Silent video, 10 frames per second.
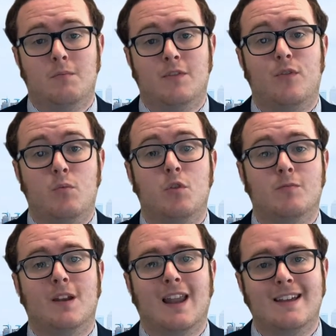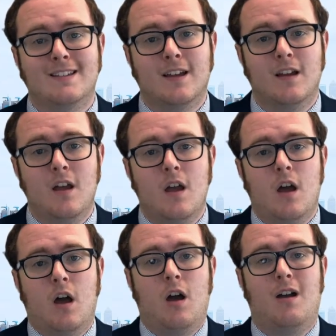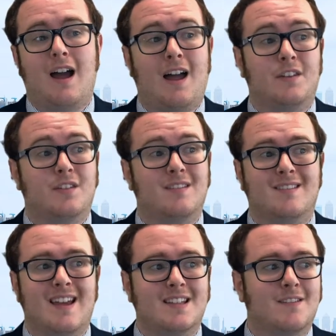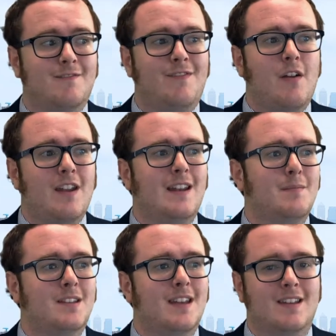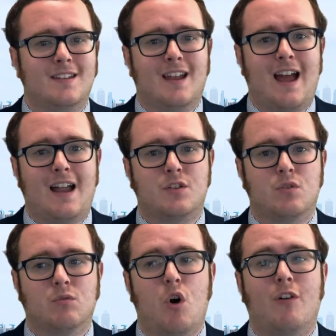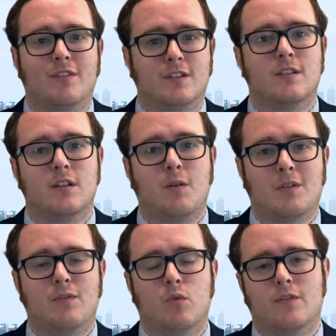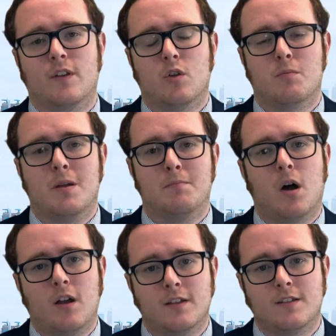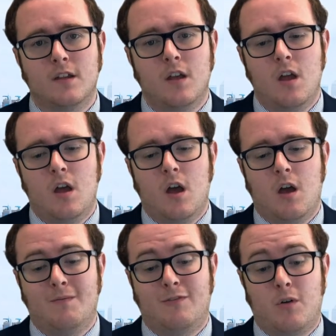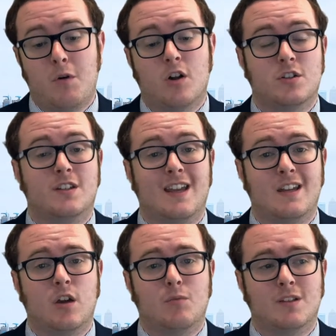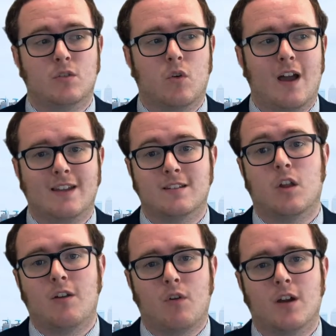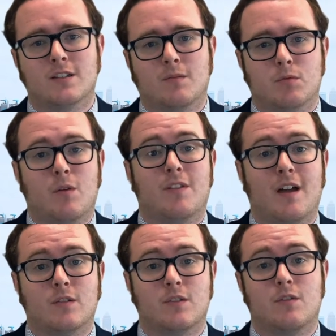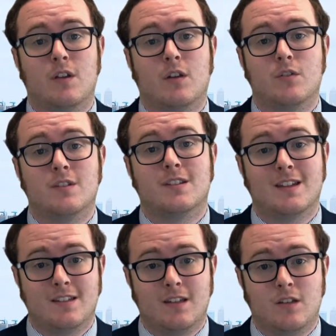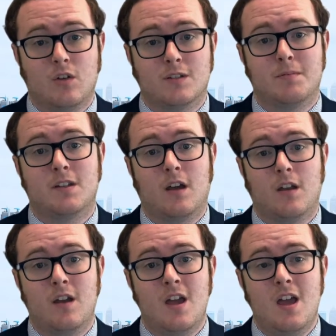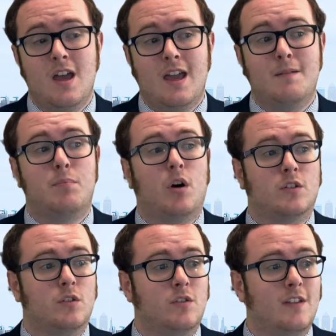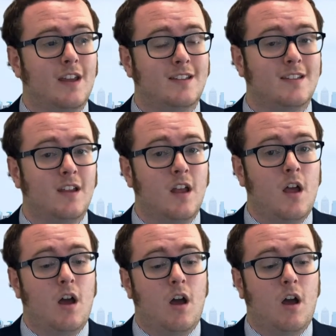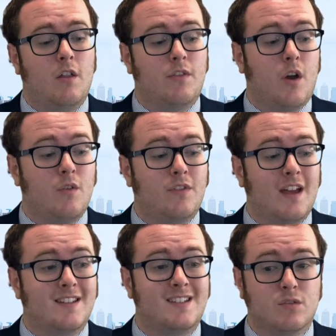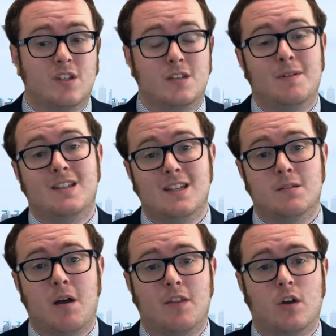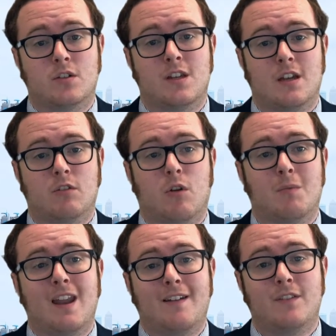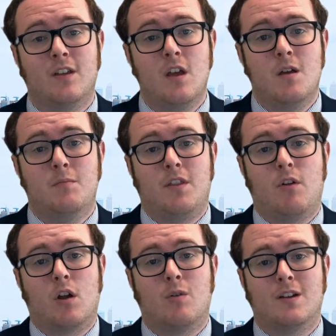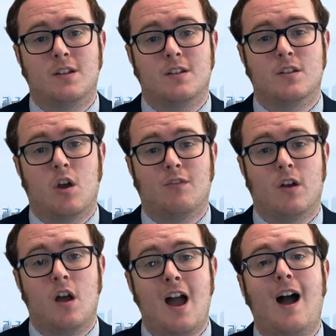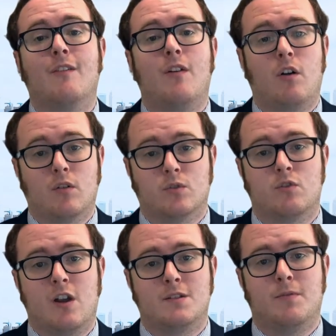for movement later, and there's very limited actual offers coming forward for European buyers. From Argentina, we saw a slight rise up to $1,360 per tonne, in part due to this, though there still seems to be a decent amount of the Argentinian crop left, but there are questions over how far it will stretch